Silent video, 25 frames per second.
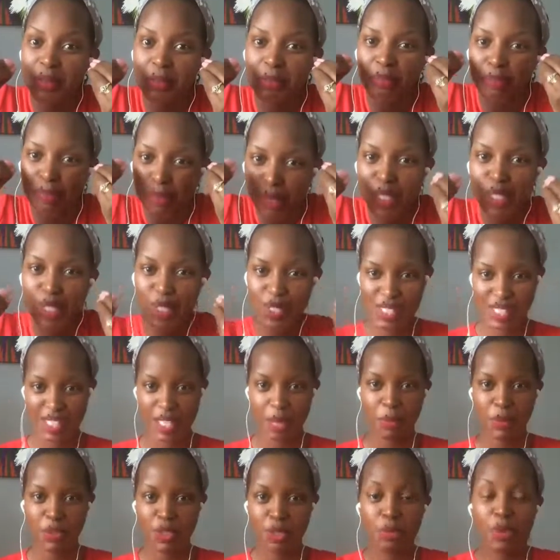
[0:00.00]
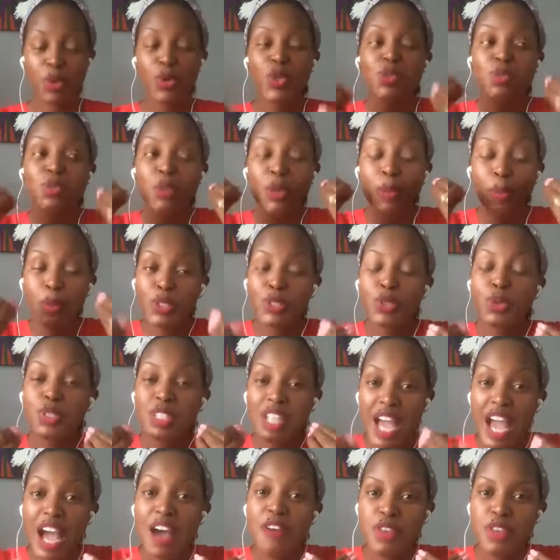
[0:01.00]
misconception because people don't
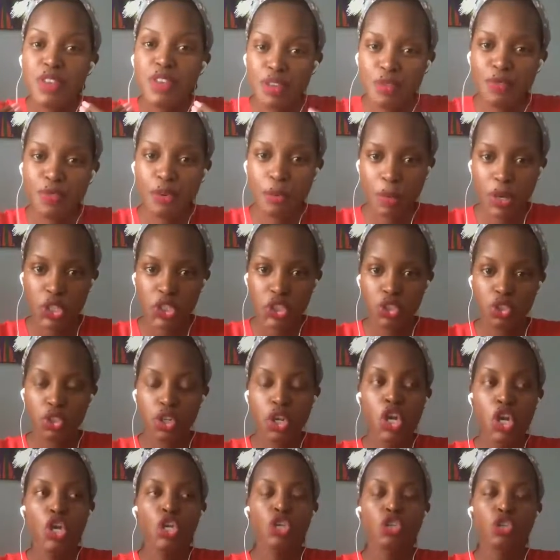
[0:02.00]
have information.